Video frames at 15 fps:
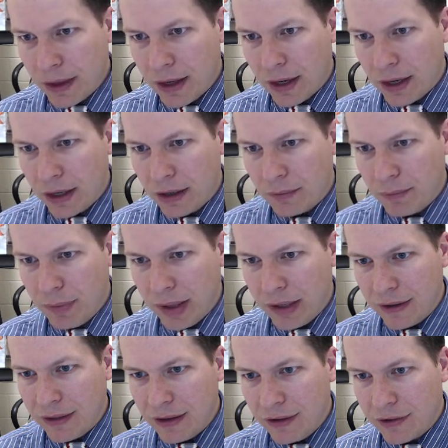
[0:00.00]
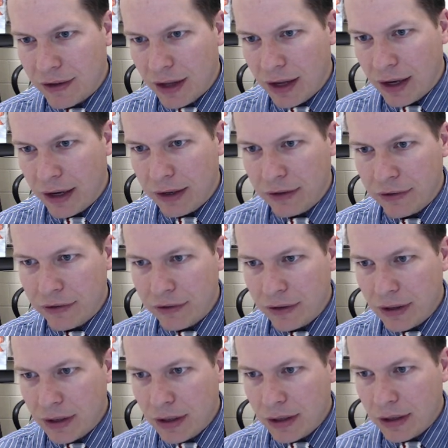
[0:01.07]
and I can bend these lines,
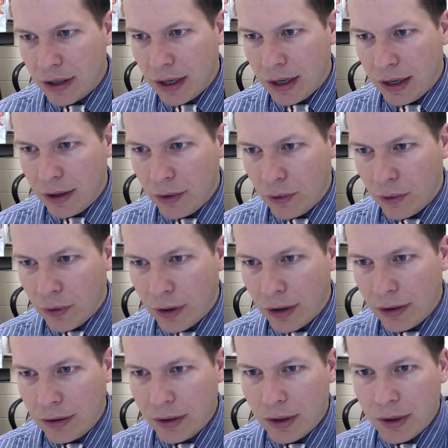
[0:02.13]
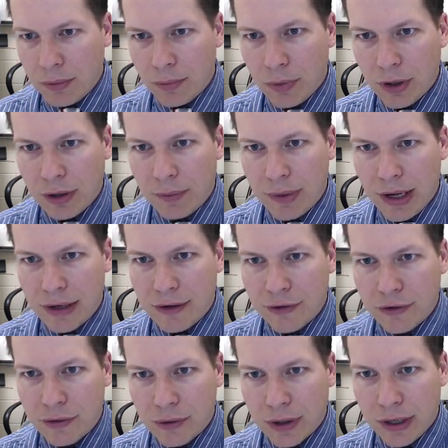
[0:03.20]
okay, or bring them back to
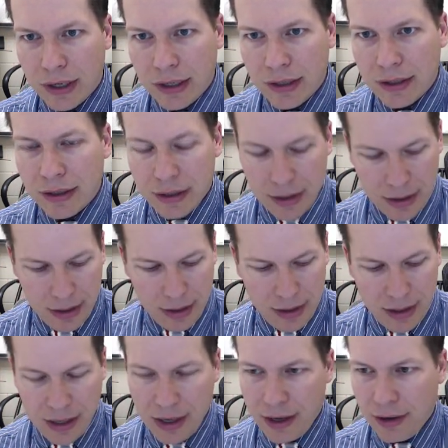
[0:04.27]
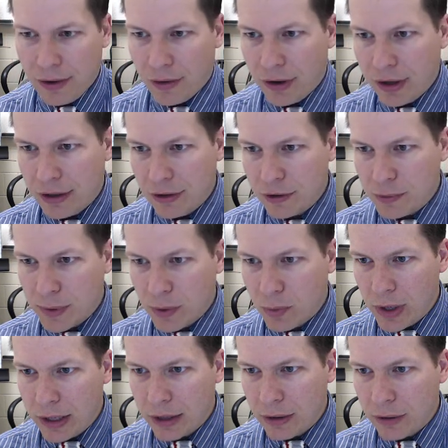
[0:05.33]
straight, okay, or I can use my
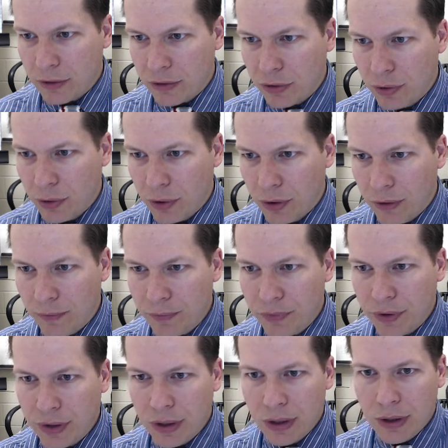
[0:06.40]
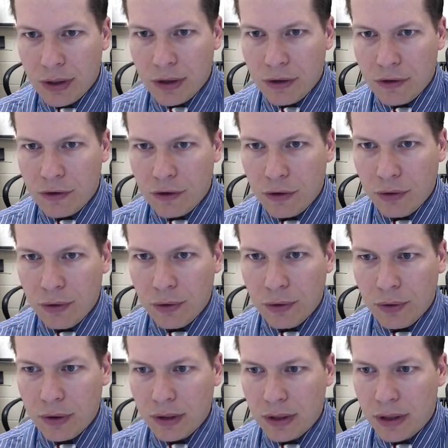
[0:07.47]
white arrow tool to